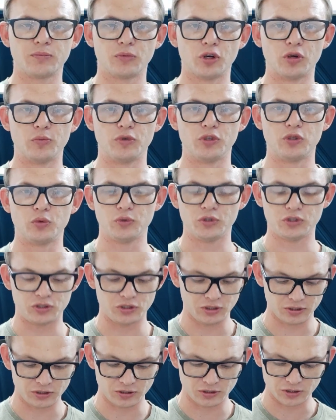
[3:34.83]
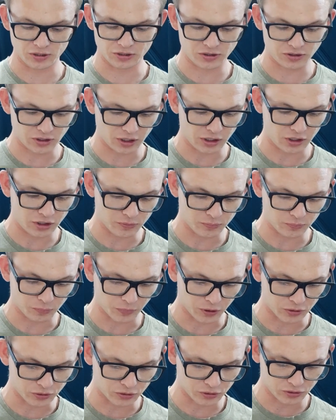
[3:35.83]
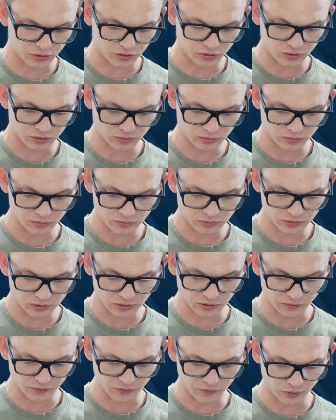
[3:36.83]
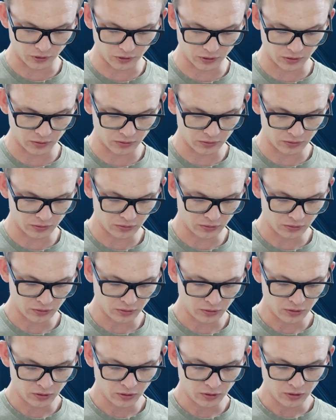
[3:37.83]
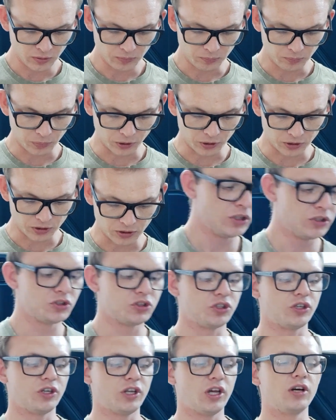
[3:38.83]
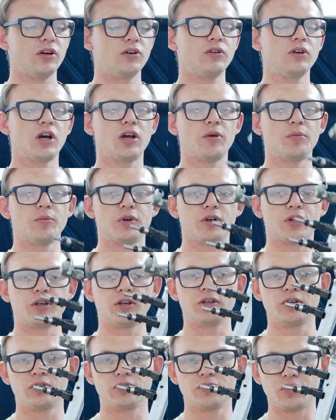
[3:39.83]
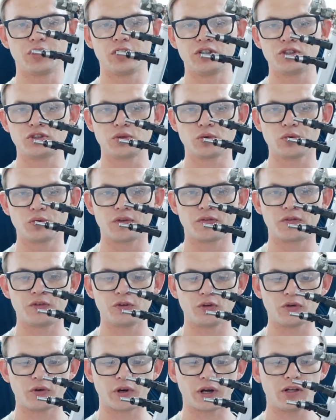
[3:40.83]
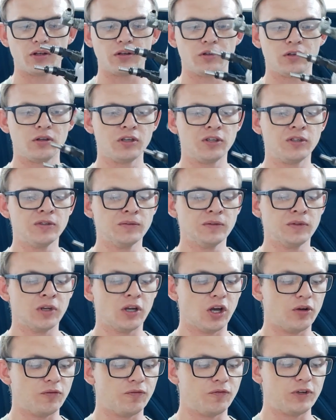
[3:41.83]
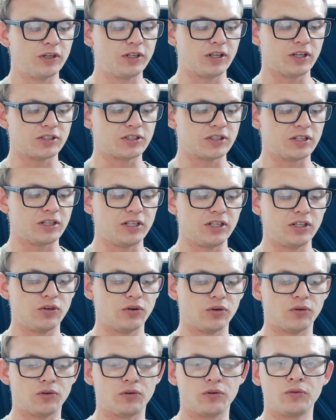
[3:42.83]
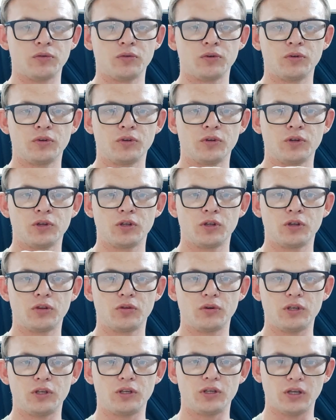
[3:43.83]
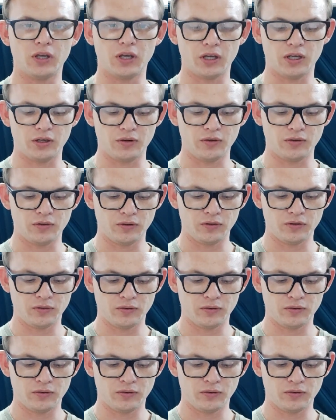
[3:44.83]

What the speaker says: moment, which is the second most stiff one. But so now I'm gonna reinstall the fuel rail. Hopefully it doesn't leak on 2 and